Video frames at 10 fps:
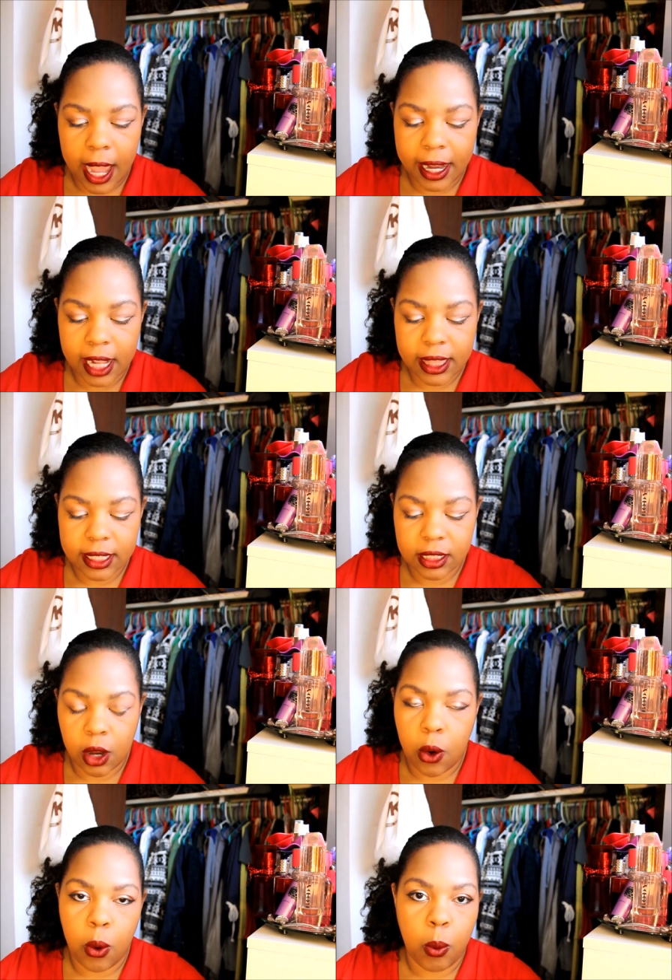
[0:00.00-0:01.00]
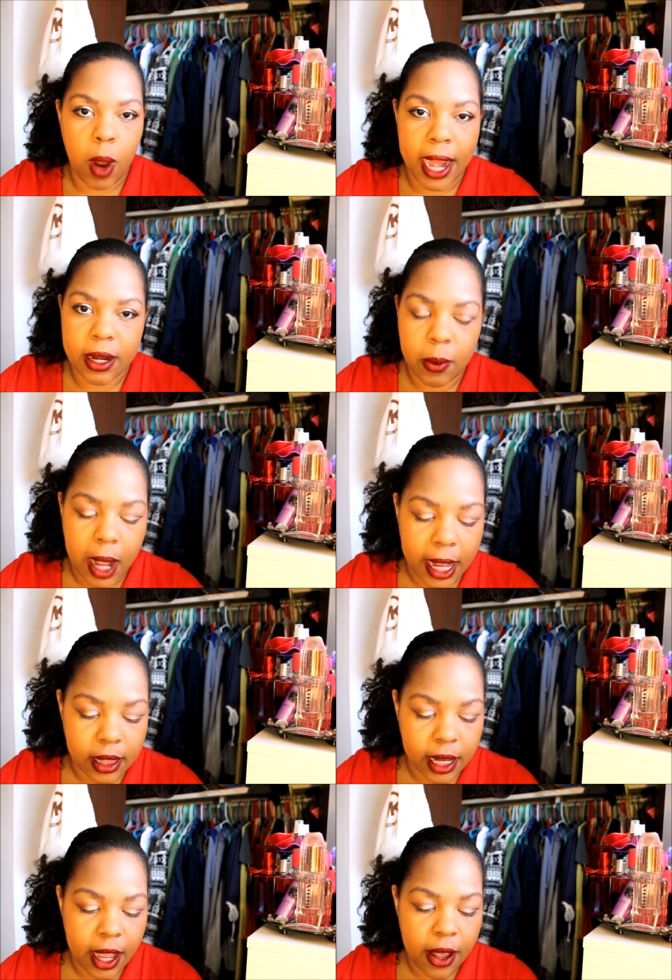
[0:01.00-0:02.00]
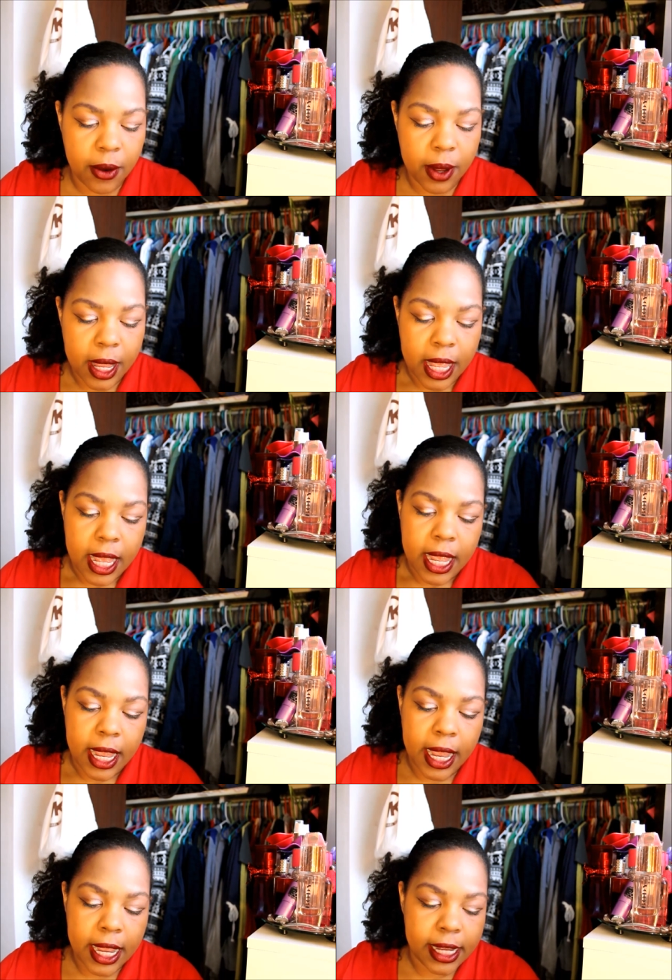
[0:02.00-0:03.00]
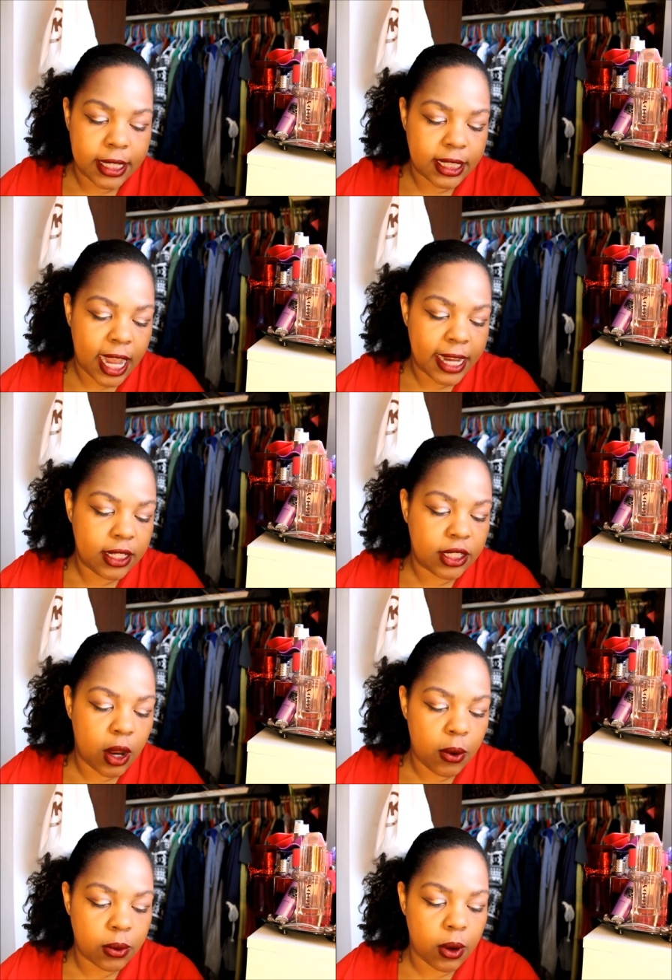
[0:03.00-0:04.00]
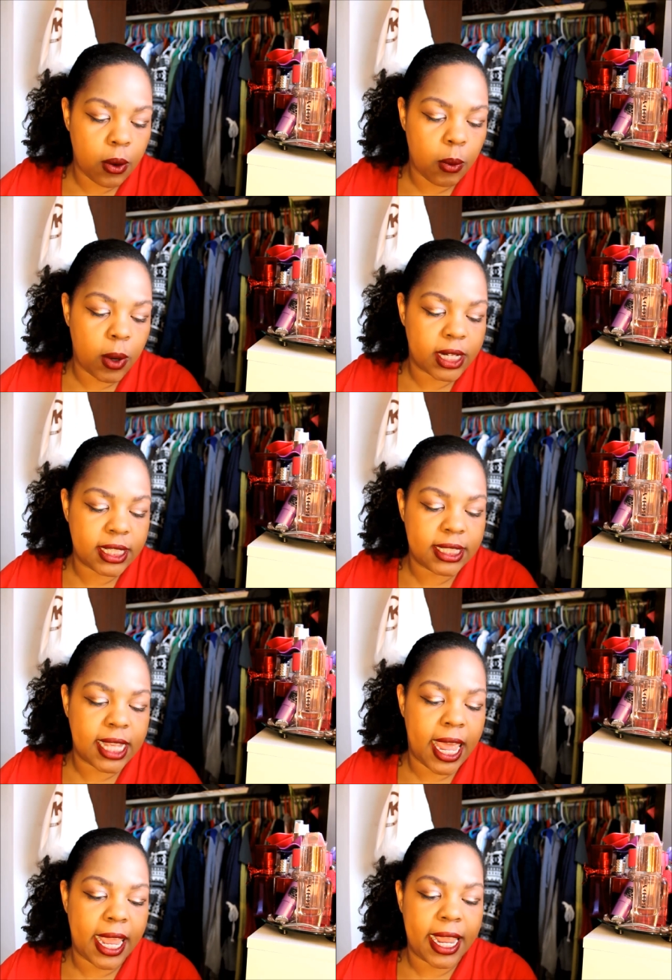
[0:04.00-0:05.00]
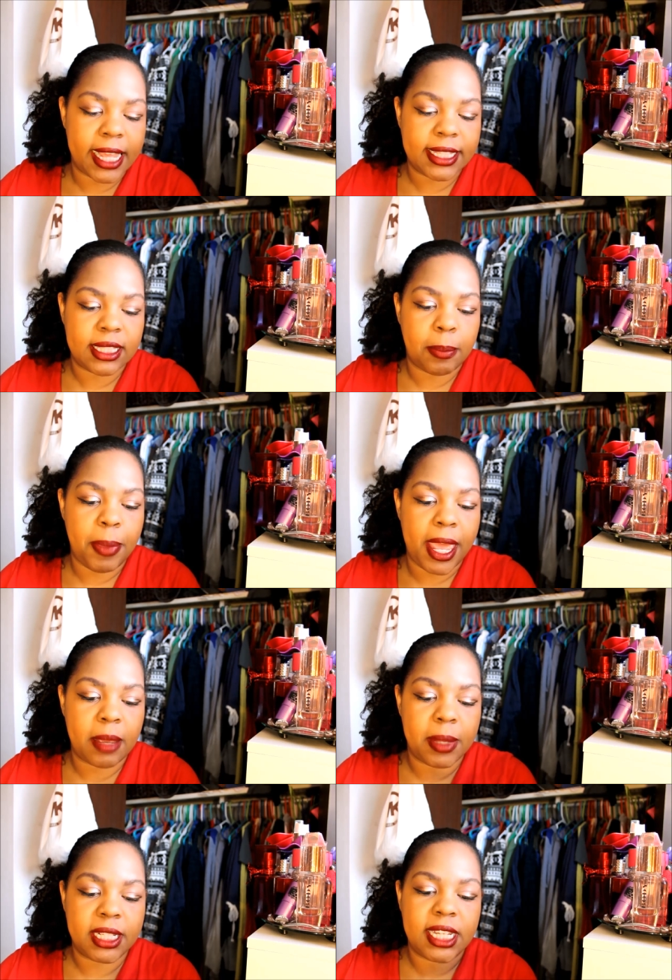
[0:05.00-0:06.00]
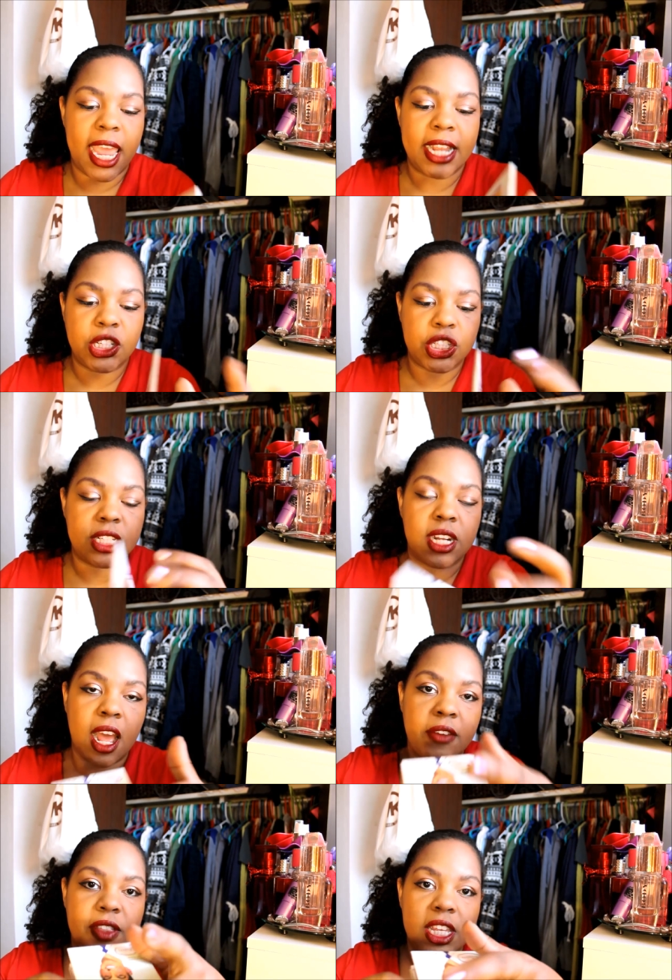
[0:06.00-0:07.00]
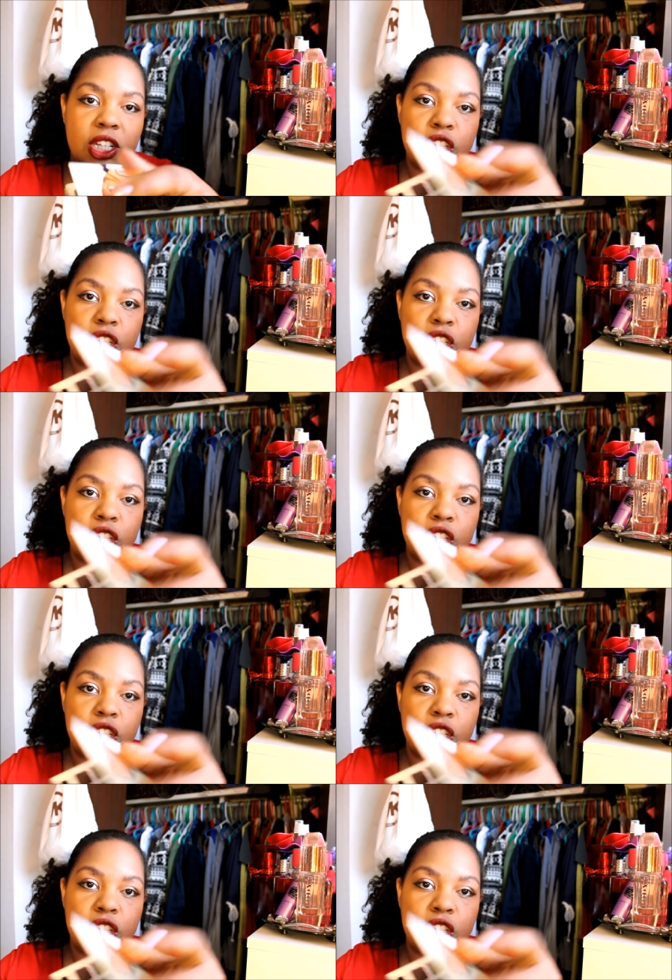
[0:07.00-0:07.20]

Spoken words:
I got this quite a while ago, and I don't want to say it's the pigmentation of these